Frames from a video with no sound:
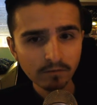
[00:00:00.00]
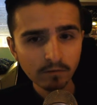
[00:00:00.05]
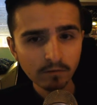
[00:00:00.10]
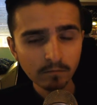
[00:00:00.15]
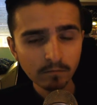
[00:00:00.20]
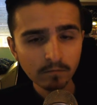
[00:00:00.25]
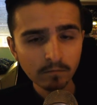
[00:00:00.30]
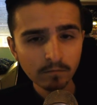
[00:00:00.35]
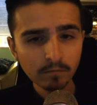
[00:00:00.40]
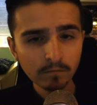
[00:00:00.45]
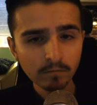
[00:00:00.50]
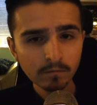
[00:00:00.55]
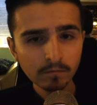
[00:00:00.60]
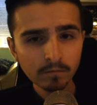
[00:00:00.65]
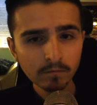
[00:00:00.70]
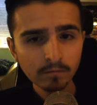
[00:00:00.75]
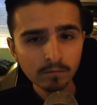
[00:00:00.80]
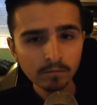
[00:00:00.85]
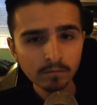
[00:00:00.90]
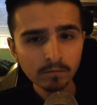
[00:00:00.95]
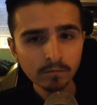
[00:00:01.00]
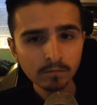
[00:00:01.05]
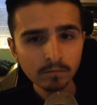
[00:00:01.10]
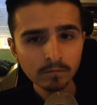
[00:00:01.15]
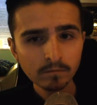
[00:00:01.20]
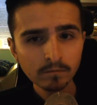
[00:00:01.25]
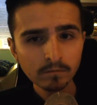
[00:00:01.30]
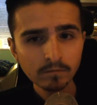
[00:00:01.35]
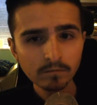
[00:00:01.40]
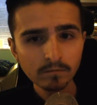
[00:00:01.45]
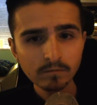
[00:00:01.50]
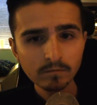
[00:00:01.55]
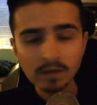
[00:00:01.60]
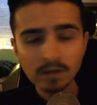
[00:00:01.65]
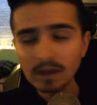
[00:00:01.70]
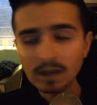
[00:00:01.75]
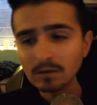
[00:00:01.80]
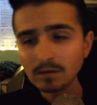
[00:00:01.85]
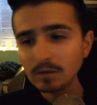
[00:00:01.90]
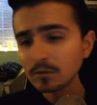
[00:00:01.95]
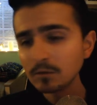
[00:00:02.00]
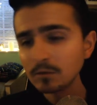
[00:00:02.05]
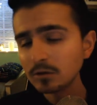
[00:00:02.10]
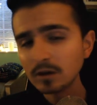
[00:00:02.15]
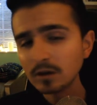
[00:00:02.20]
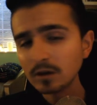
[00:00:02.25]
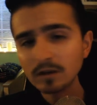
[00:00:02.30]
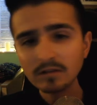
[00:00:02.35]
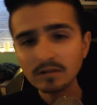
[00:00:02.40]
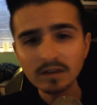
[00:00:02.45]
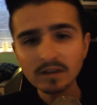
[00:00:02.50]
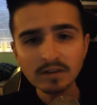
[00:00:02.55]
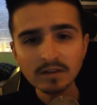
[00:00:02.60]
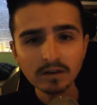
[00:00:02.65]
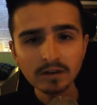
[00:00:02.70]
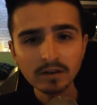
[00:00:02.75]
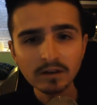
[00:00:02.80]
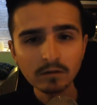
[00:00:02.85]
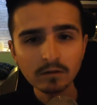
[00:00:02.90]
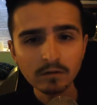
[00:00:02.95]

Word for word: from. Anyway, I'm not going to go into detail.